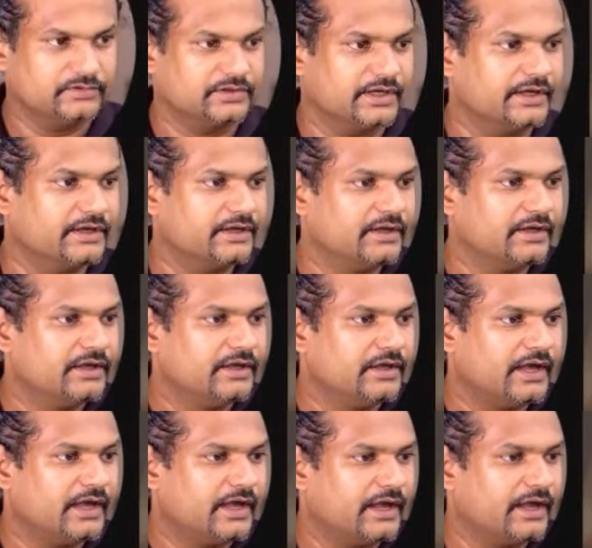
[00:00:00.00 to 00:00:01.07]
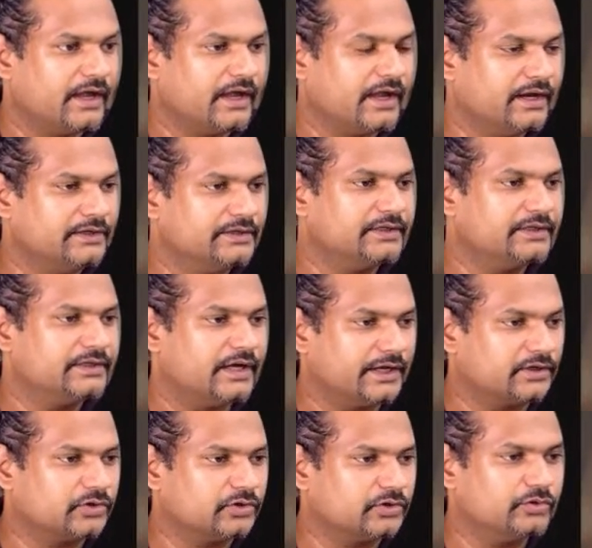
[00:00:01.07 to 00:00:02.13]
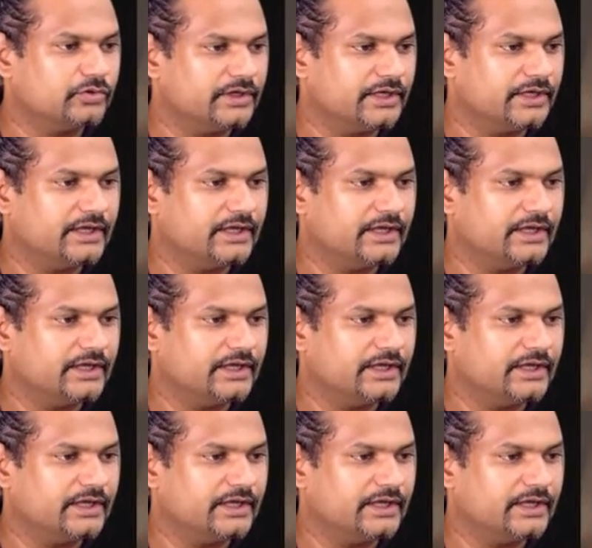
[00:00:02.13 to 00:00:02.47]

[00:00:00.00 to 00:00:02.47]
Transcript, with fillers: okay and i could go to